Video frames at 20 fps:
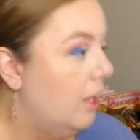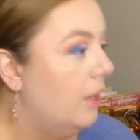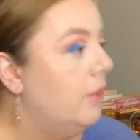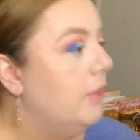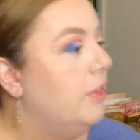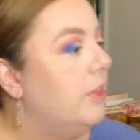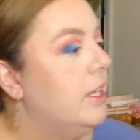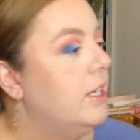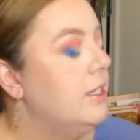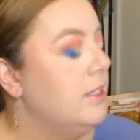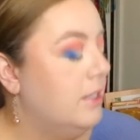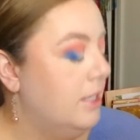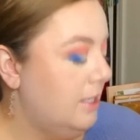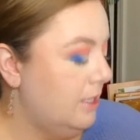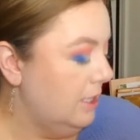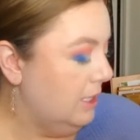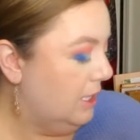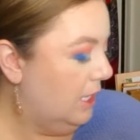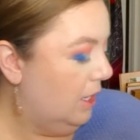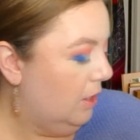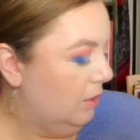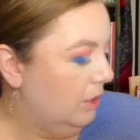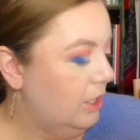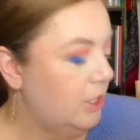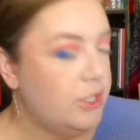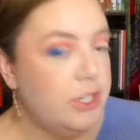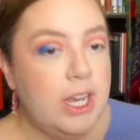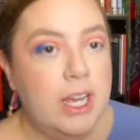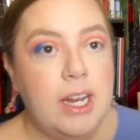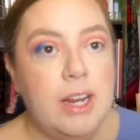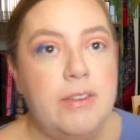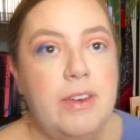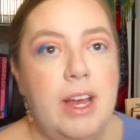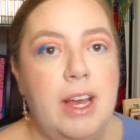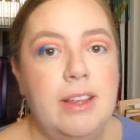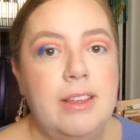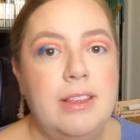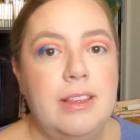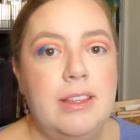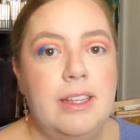This is the only shade I've
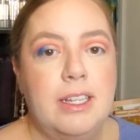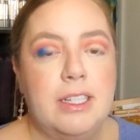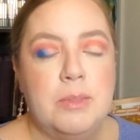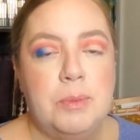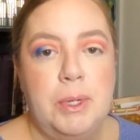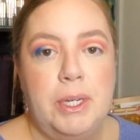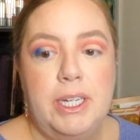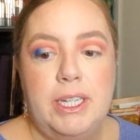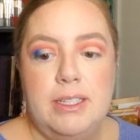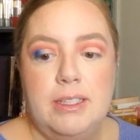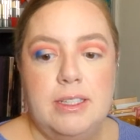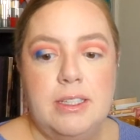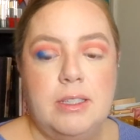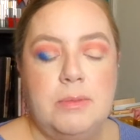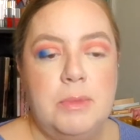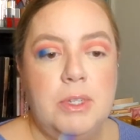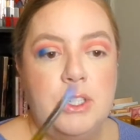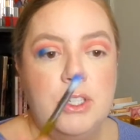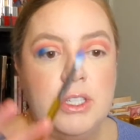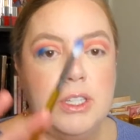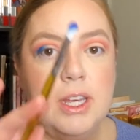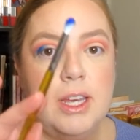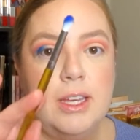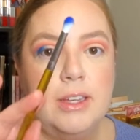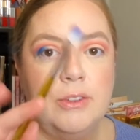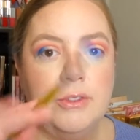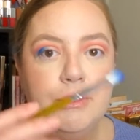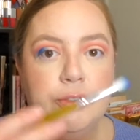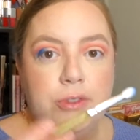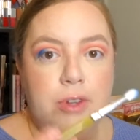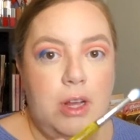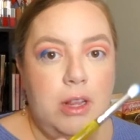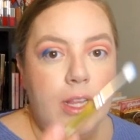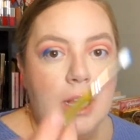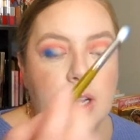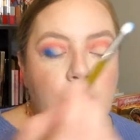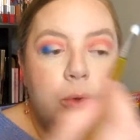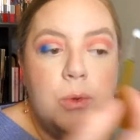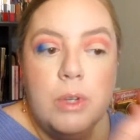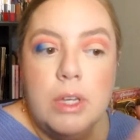had experienced this much like
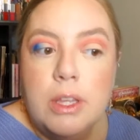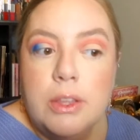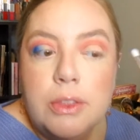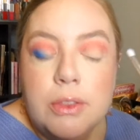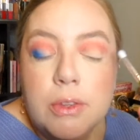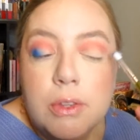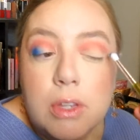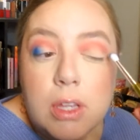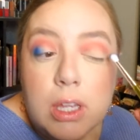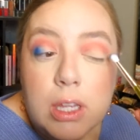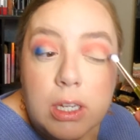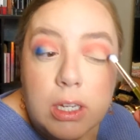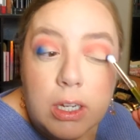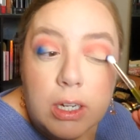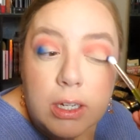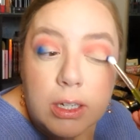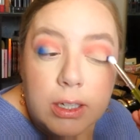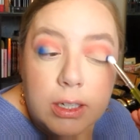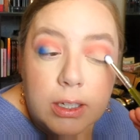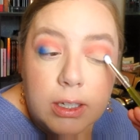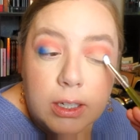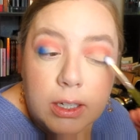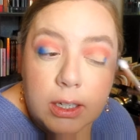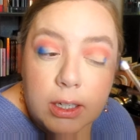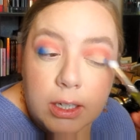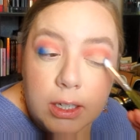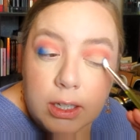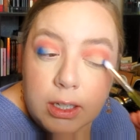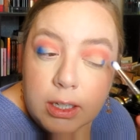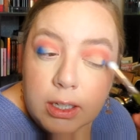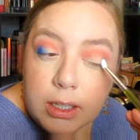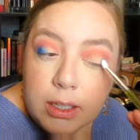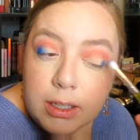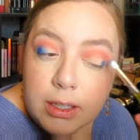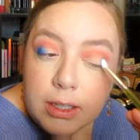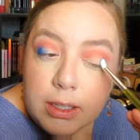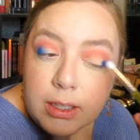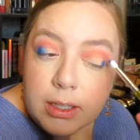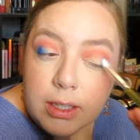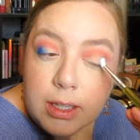fallout with in here.
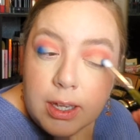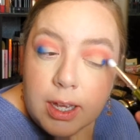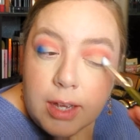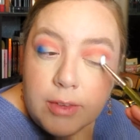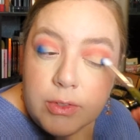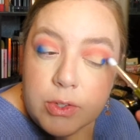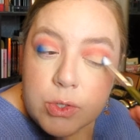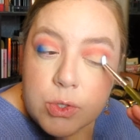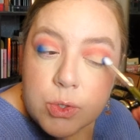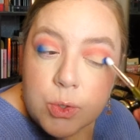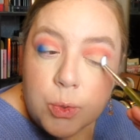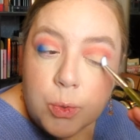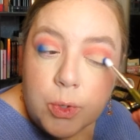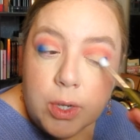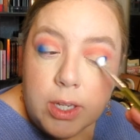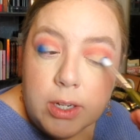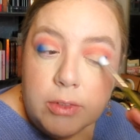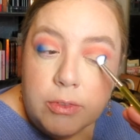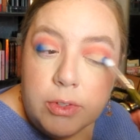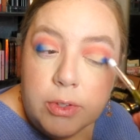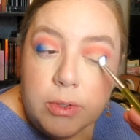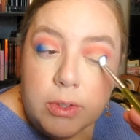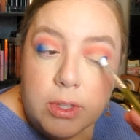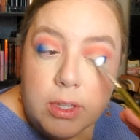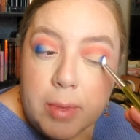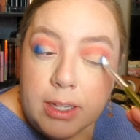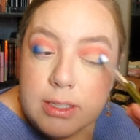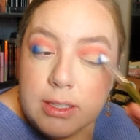I've used quite a few of these.